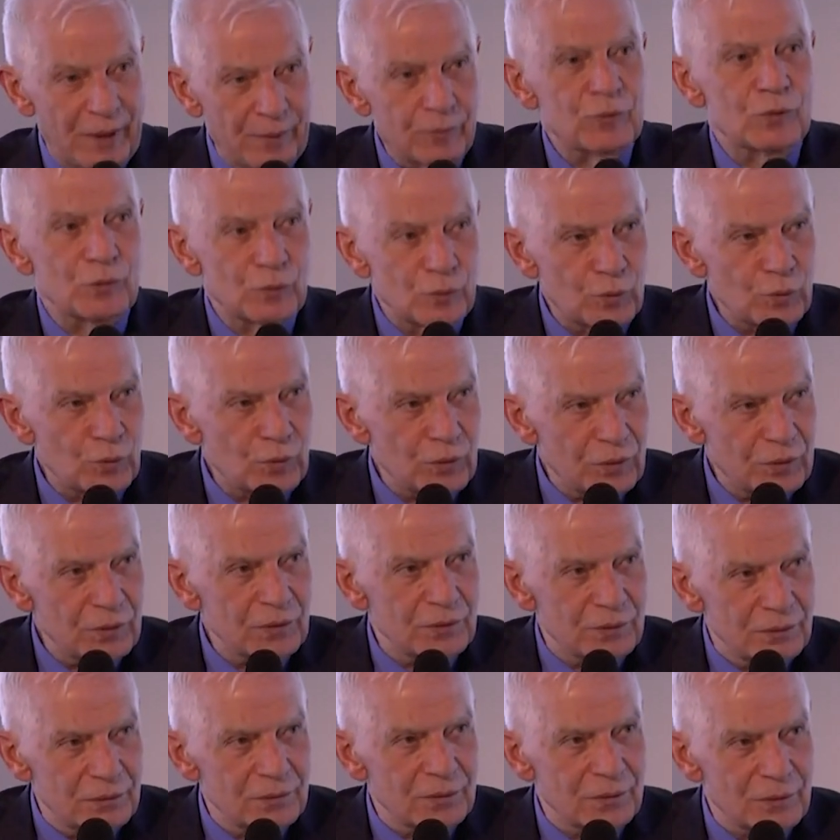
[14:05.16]
them to
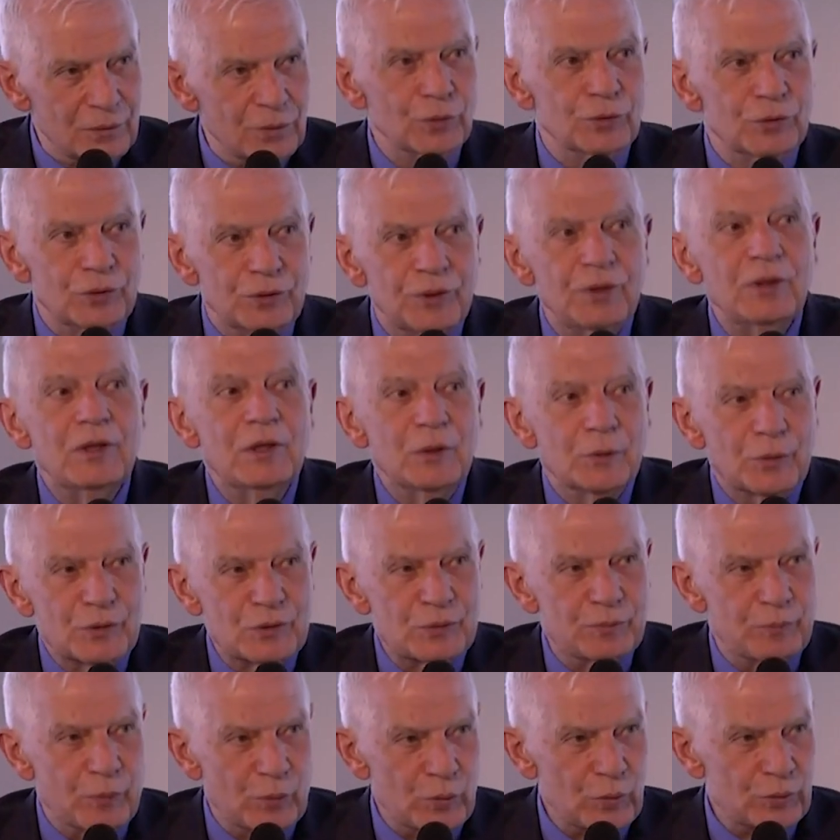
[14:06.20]
continue
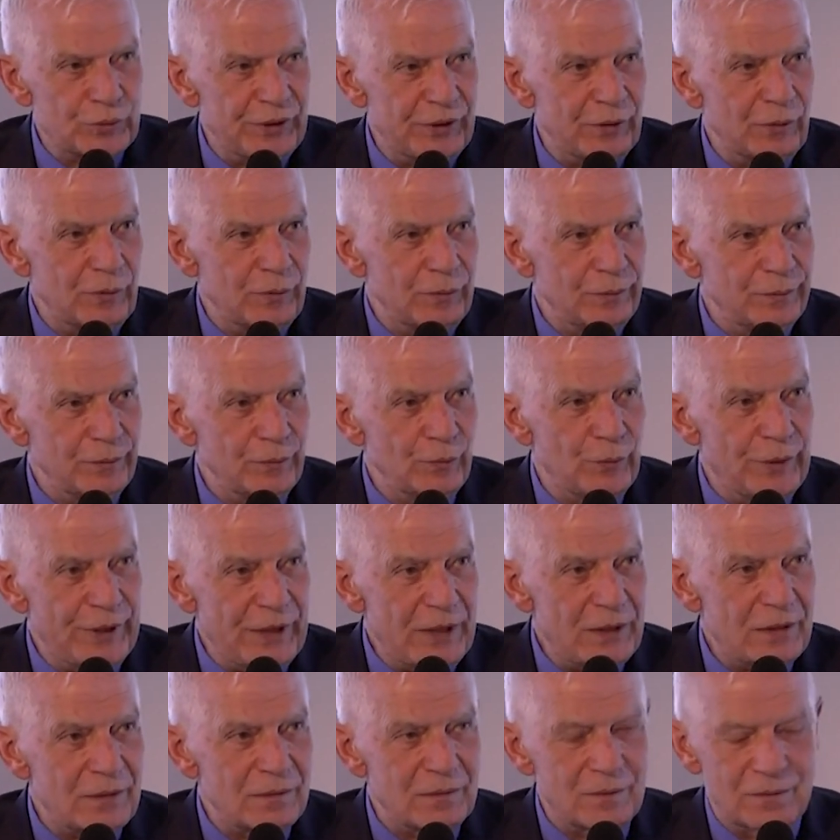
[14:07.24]
exporting
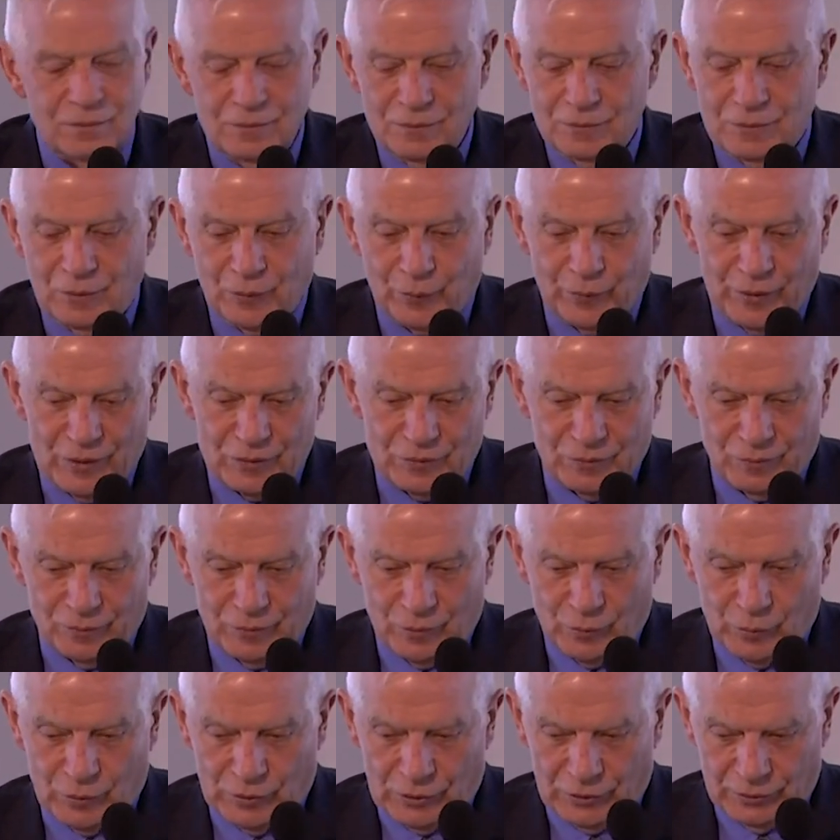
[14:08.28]
wheat to the rest of
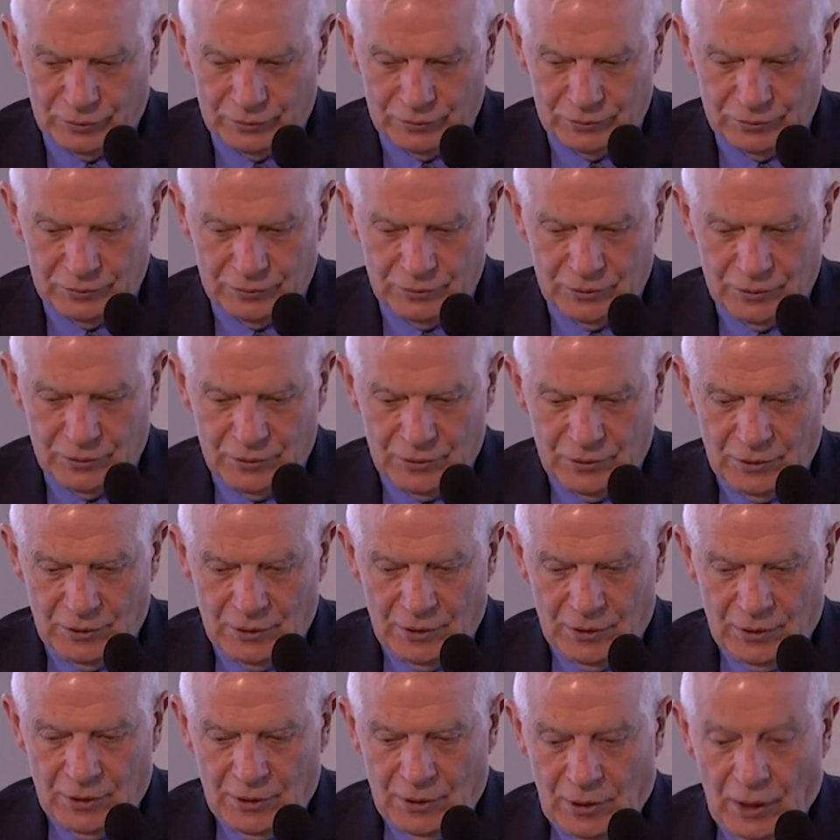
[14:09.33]
the world.
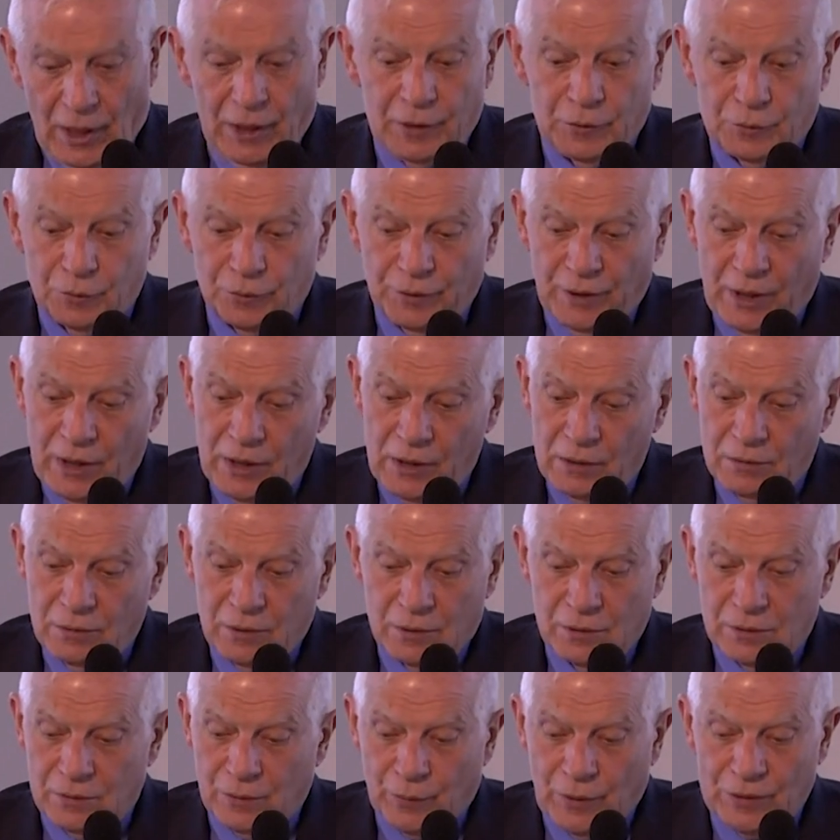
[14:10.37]
And today,
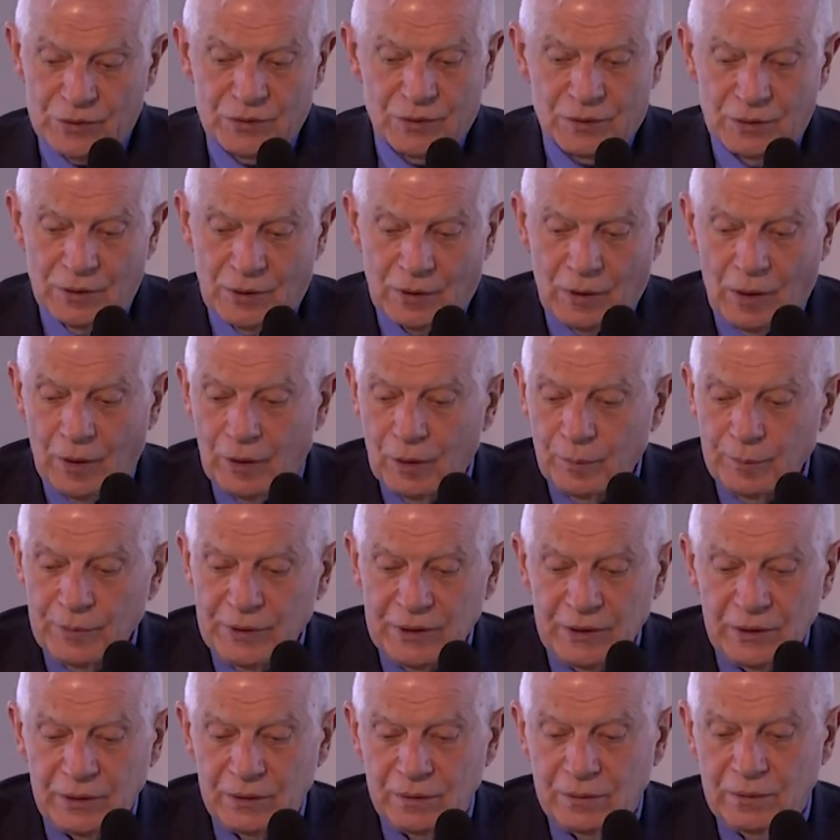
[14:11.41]
the Russian
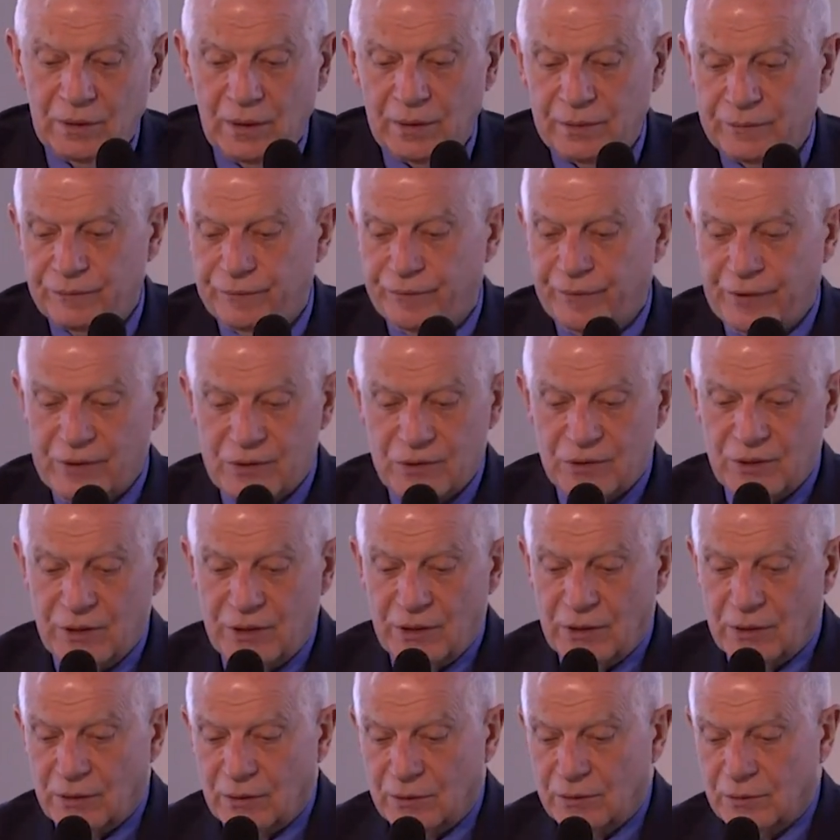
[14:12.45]
economy are
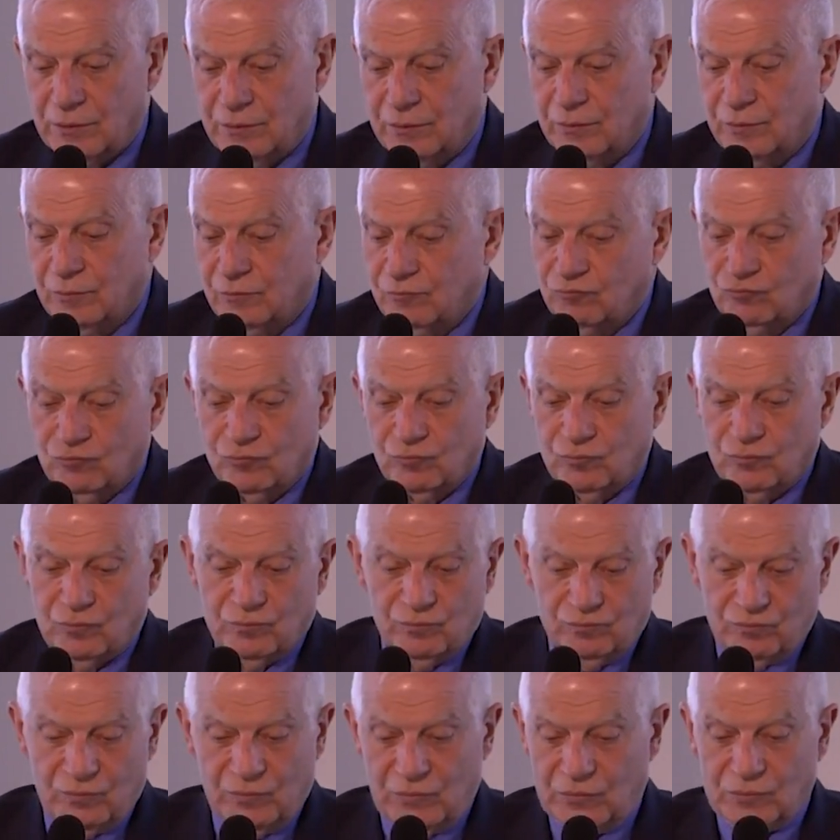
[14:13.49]
facing
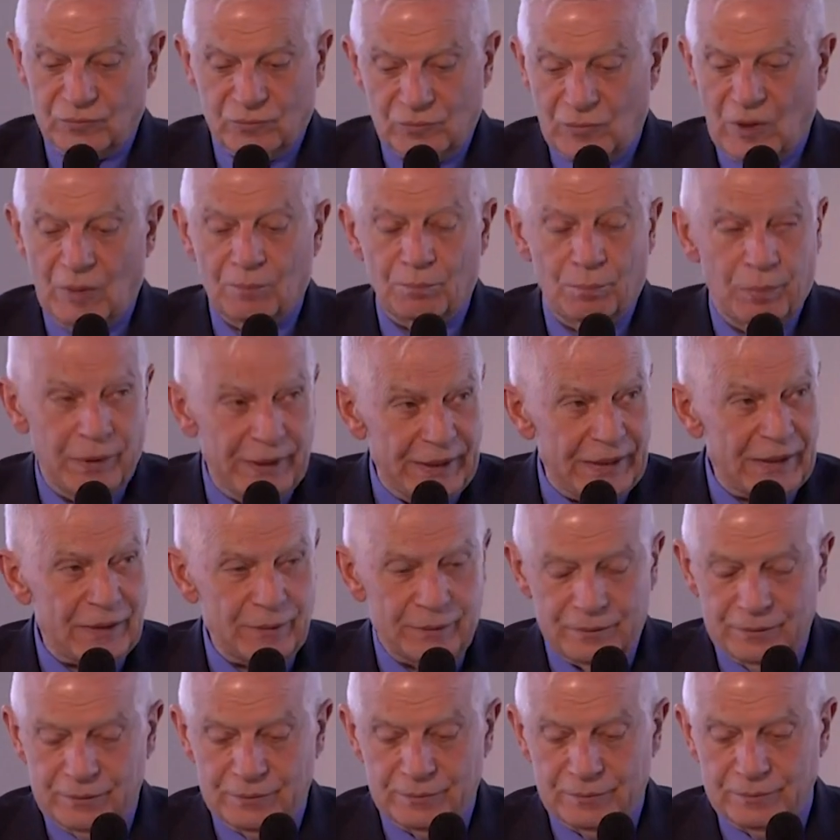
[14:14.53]

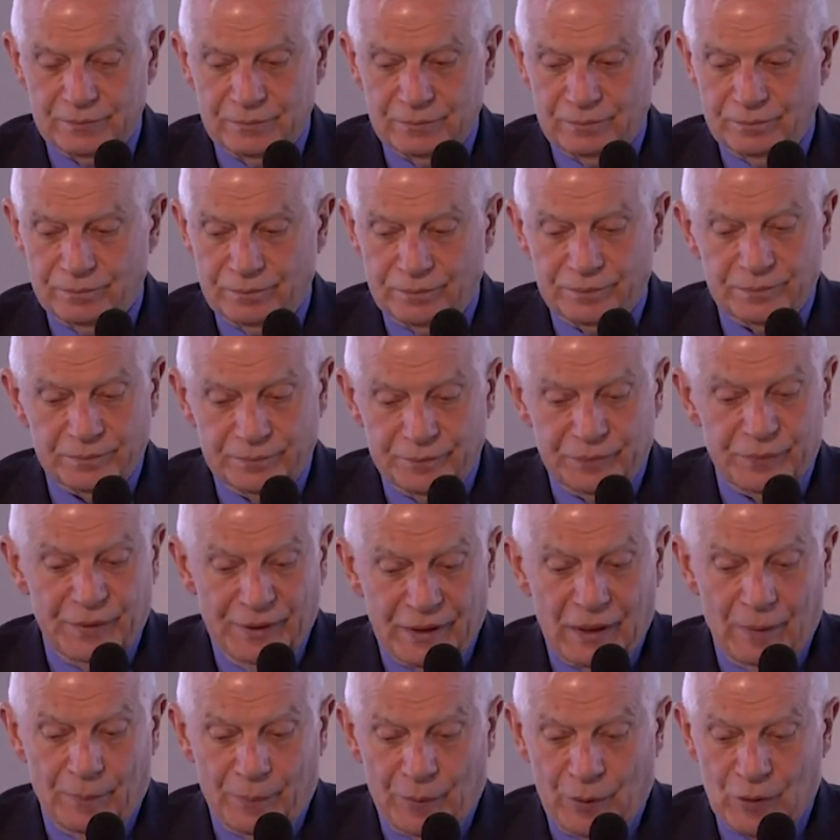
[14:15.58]
bleaker,
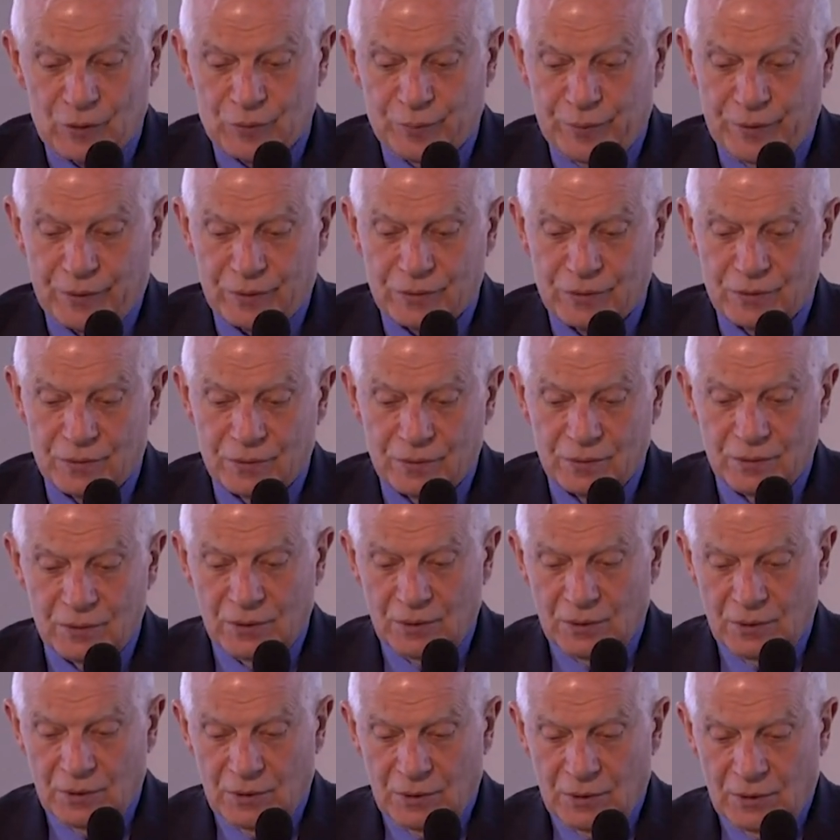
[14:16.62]
bleaker prospects,
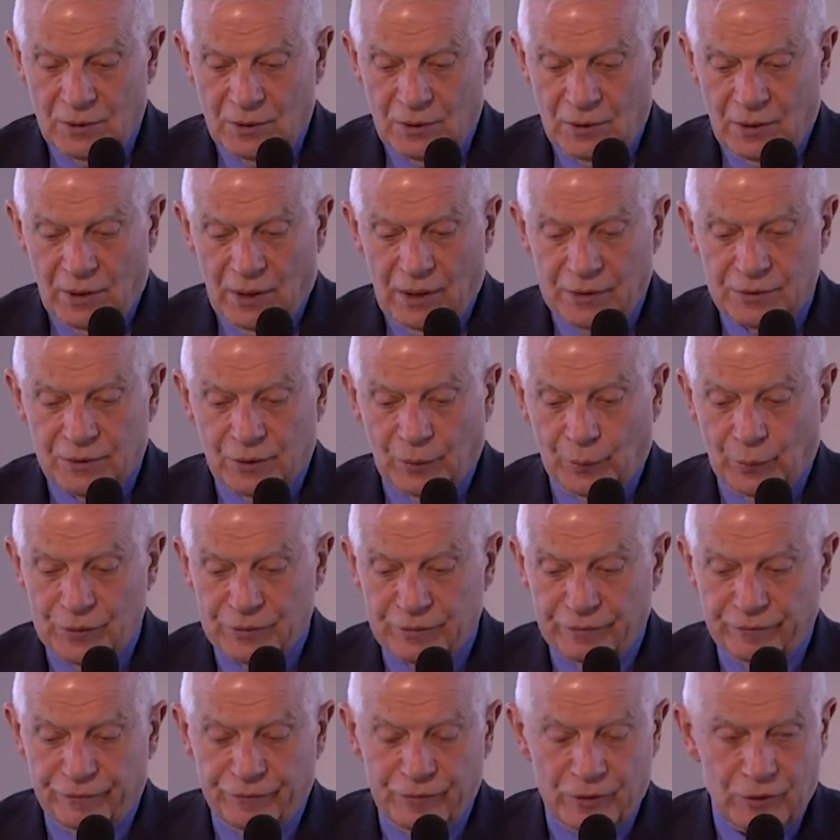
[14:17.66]
as the
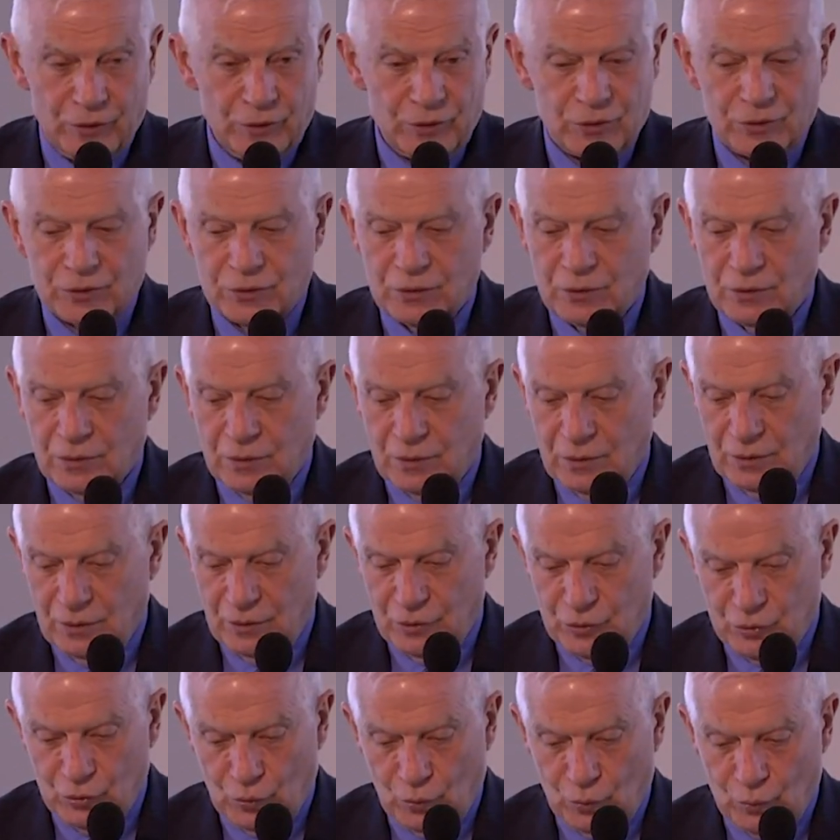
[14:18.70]
recent figures
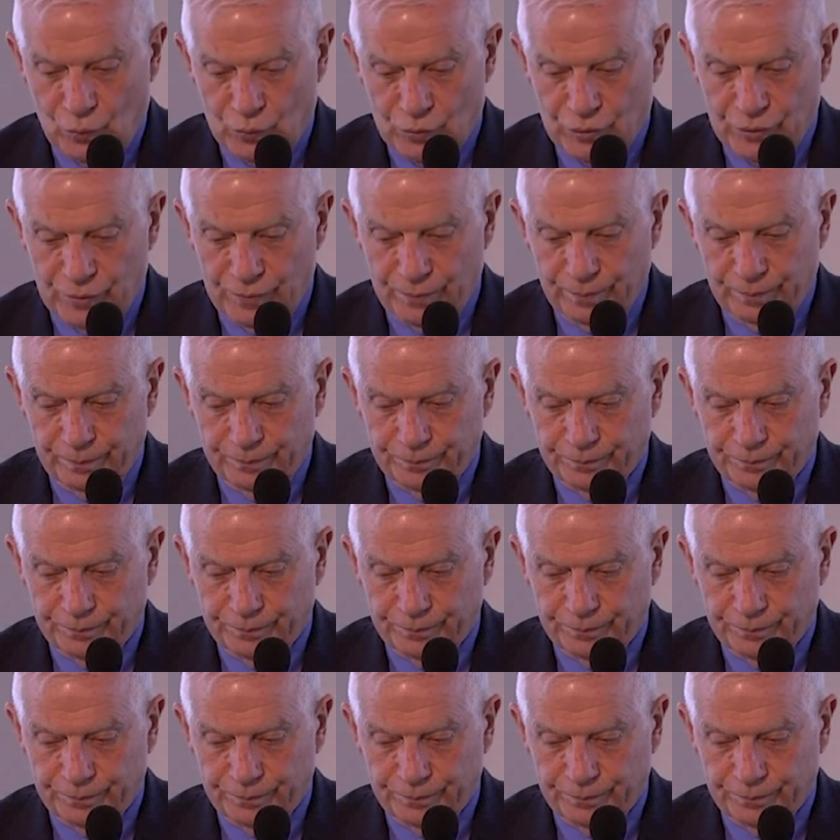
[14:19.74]
shows.